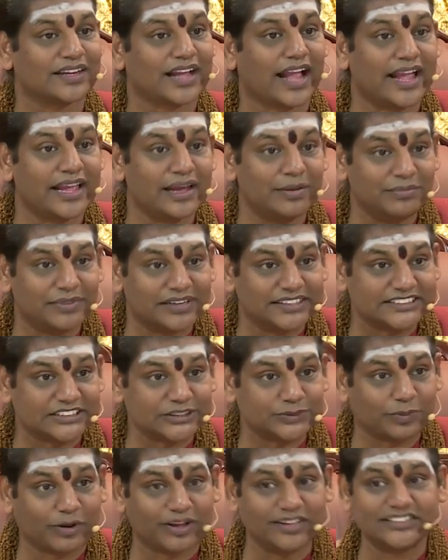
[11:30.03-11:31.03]
I am
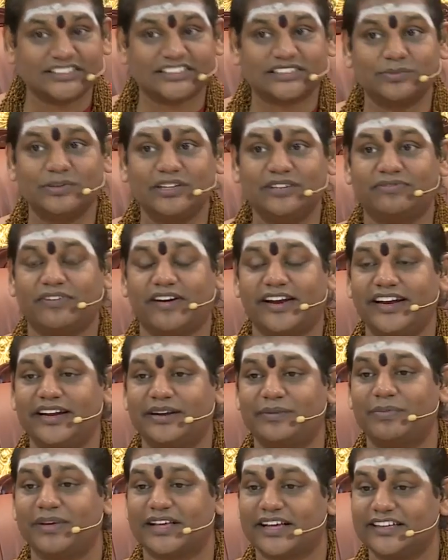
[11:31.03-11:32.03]
responsible for
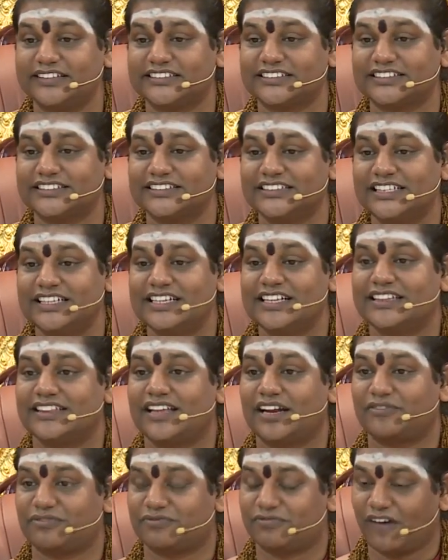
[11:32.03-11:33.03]
it because
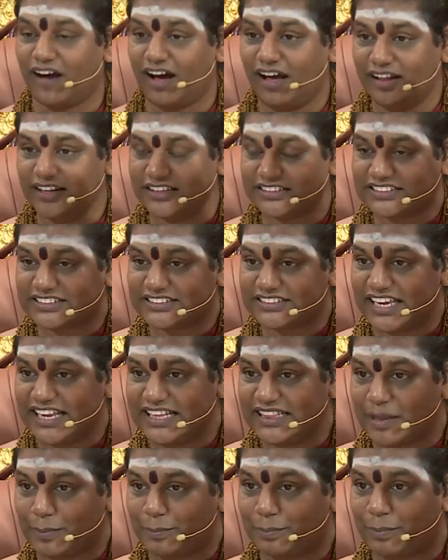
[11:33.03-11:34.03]
that falls
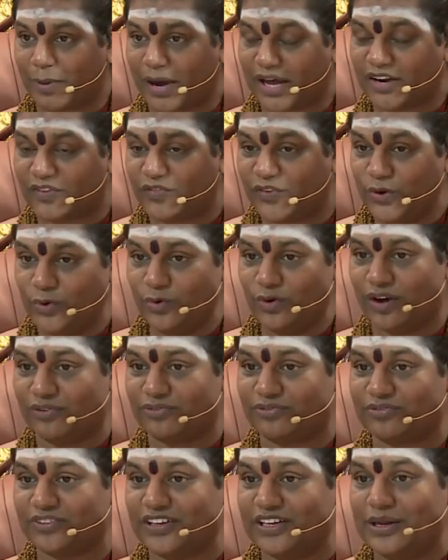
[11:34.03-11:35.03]
in the purview
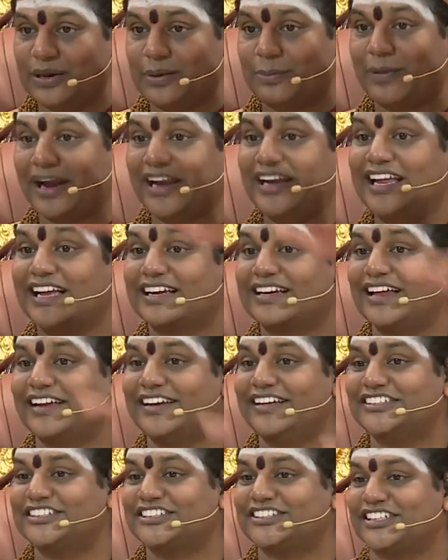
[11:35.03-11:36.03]
of my
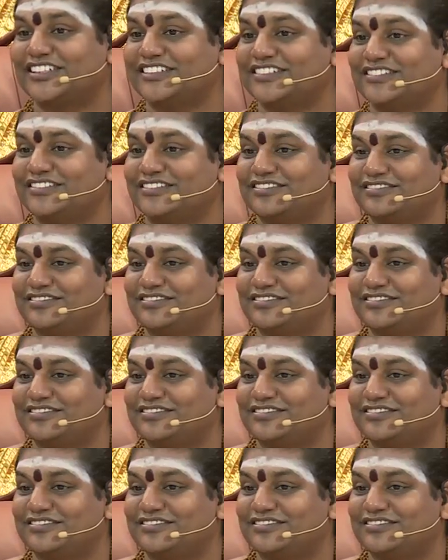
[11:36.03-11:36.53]
declaration.